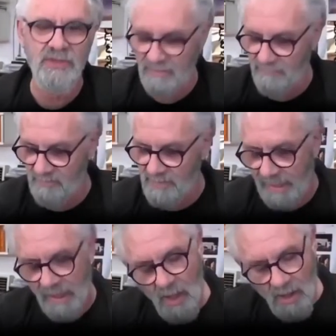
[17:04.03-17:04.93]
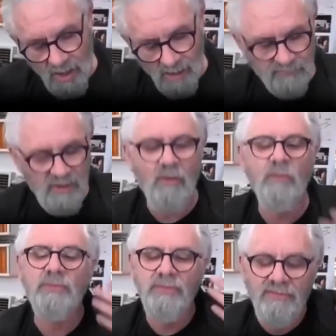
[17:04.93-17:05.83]
for me. Also,
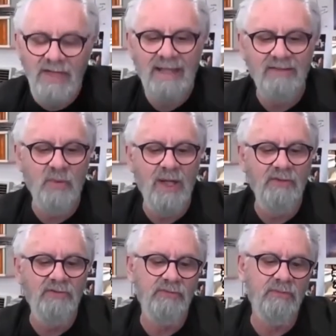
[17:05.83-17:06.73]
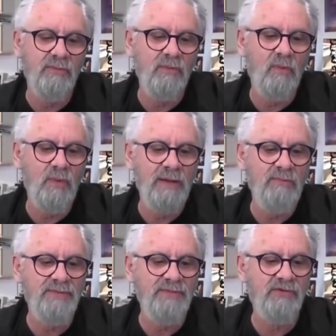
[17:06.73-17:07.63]
the fact was, when I
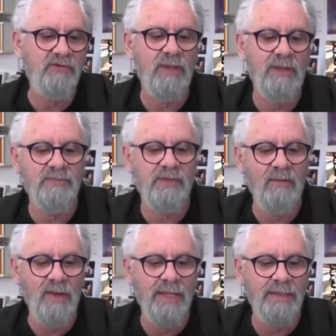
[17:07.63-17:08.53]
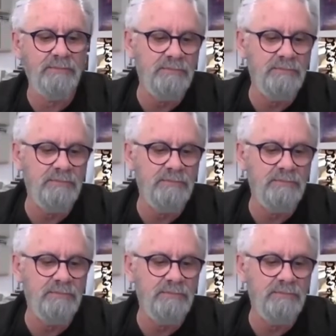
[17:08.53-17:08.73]
read the script, I went,